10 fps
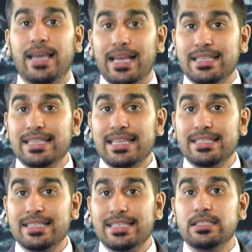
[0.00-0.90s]
its
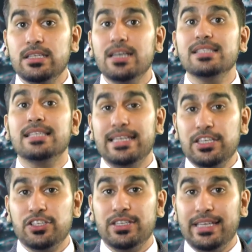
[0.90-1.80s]
density does
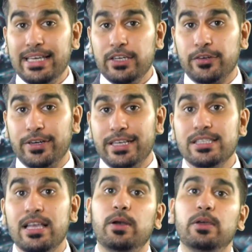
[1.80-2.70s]
initially
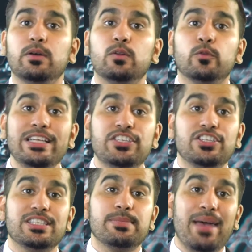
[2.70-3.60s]
increase, but it will reach
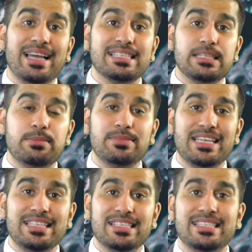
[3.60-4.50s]
its maximum
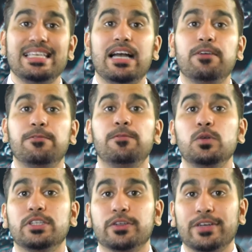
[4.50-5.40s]
density at
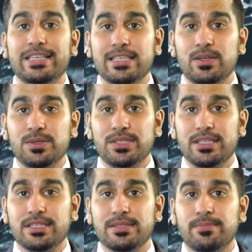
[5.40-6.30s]
4 degrees
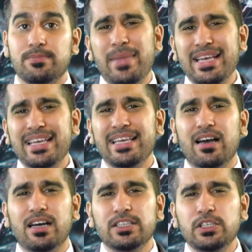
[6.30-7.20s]
Celsius, making it
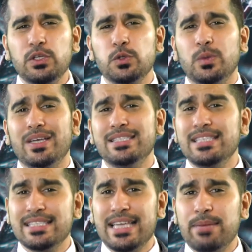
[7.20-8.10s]
unusual as
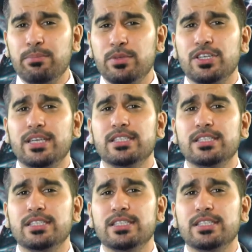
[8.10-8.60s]
this temperature